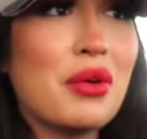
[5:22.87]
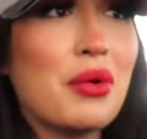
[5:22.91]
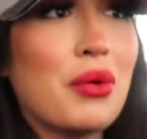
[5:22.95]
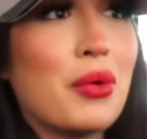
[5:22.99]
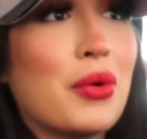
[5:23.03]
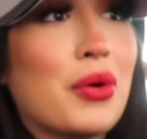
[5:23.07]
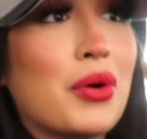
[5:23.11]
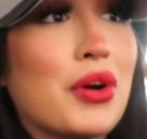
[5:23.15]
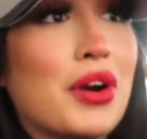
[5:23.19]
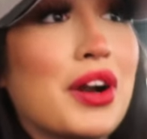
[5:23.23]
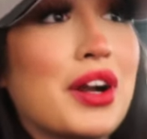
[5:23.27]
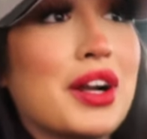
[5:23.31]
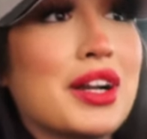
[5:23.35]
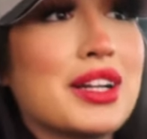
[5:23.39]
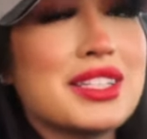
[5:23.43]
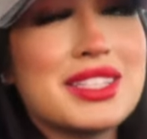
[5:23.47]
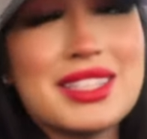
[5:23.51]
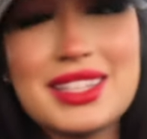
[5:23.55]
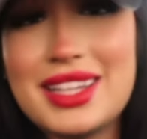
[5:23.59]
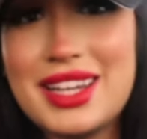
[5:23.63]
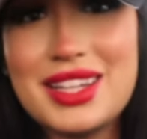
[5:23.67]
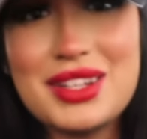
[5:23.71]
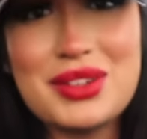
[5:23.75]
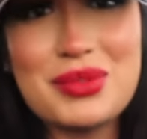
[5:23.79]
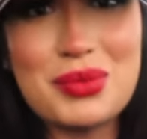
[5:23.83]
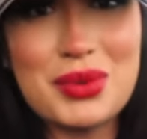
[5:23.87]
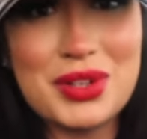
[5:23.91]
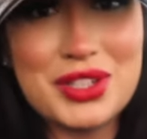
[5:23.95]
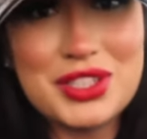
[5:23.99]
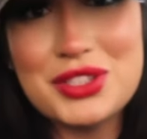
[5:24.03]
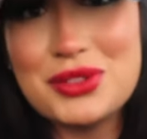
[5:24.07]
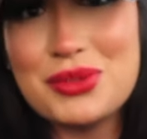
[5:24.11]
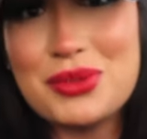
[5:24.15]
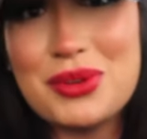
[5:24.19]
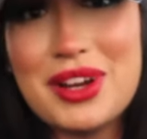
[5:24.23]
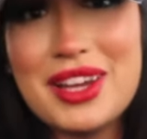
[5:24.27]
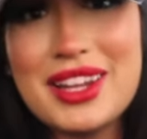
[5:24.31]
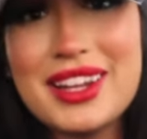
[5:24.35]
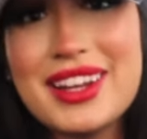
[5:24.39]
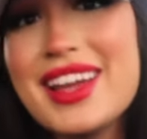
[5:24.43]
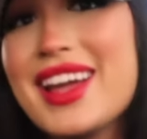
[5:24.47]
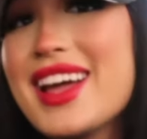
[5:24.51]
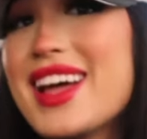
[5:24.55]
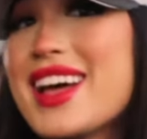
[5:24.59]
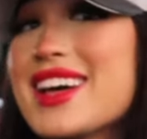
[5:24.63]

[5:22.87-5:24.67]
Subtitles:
or to get what you want.